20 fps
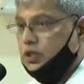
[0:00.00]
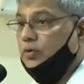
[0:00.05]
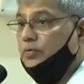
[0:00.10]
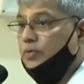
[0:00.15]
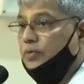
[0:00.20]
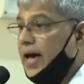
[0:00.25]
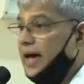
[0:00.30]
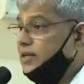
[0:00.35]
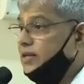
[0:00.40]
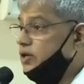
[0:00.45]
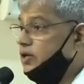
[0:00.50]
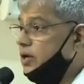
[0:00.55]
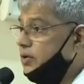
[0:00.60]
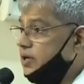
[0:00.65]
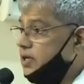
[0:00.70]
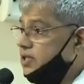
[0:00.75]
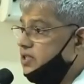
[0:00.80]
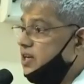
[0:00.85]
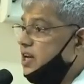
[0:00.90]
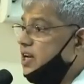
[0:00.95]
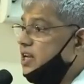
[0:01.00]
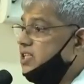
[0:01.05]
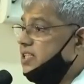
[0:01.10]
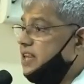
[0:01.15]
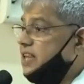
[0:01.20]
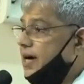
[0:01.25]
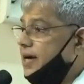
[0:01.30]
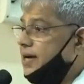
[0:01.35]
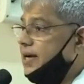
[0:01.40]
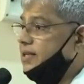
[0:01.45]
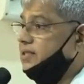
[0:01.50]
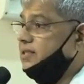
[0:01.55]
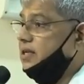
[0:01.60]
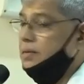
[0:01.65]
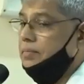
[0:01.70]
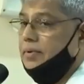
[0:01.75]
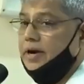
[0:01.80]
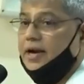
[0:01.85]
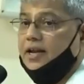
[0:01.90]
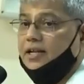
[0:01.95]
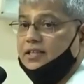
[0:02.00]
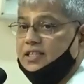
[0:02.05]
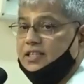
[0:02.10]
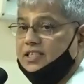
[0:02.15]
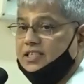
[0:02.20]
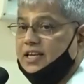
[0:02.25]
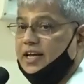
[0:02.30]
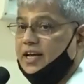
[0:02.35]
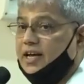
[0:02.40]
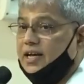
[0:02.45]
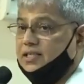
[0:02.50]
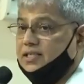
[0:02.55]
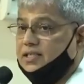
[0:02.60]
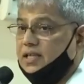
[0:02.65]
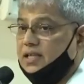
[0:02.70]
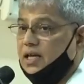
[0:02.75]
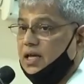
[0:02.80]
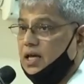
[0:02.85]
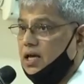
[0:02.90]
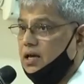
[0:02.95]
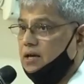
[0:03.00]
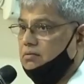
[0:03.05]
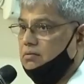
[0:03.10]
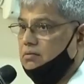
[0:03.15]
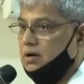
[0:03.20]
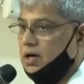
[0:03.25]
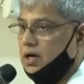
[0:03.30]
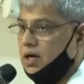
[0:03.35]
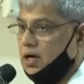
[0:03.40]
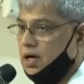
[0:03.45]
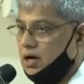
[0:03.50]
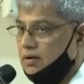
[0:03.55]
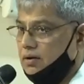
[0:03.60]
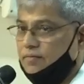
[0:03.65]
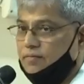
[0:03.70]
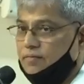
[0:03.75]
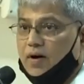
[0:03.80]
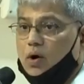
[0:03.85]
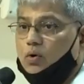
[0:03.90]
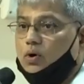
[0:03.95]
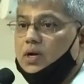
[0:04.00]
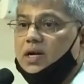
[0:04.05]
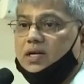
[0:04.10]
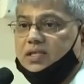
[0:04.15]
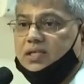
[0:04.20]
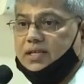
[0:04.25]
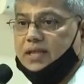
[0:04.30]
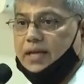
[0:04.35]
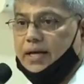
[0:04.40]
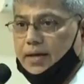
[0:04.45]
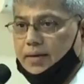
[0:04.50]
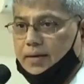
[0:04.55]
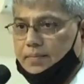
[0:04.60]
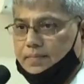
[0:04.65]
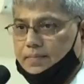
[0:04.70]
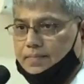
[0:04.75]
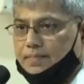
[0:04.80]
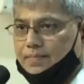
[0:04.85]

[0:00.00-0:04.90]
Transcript: So we actually originally started celebrating this day as the Founders Day.